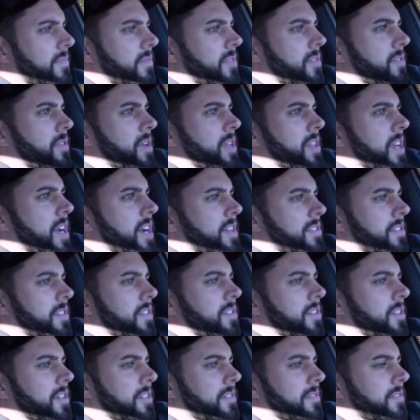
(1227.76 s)
3,000
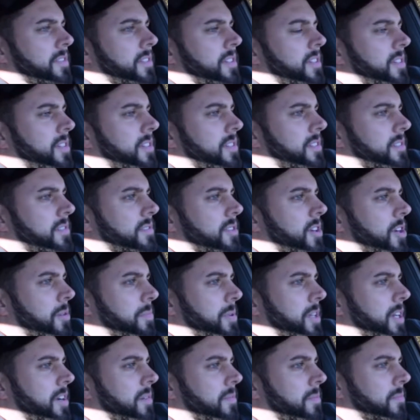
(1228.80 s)
on
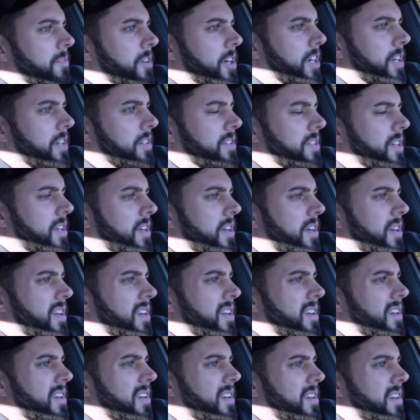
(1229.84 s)
RPM range.
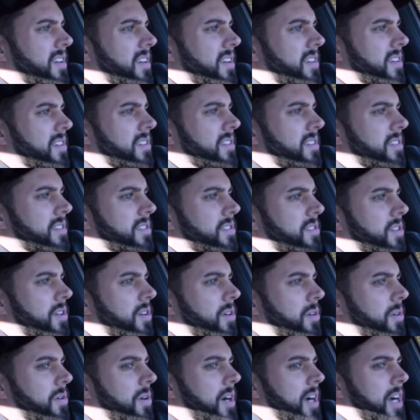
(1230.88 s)

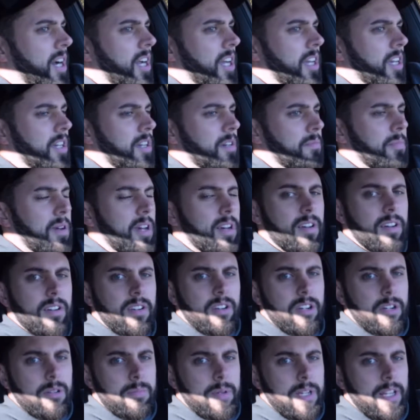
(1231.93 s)
So I am
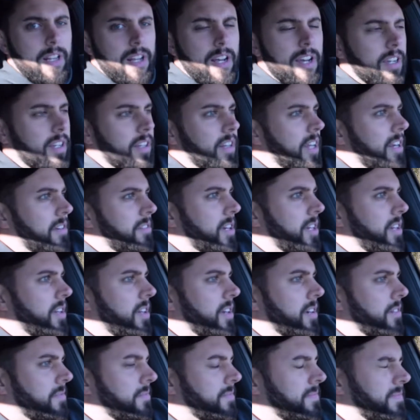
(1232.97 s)
going to be logging that right
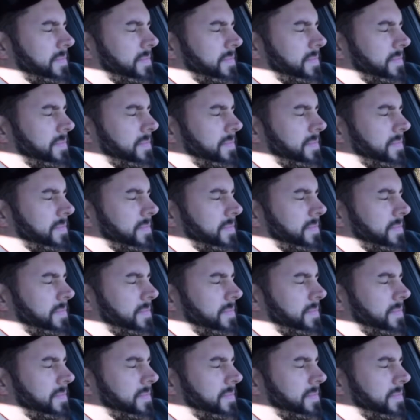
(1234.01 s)
now.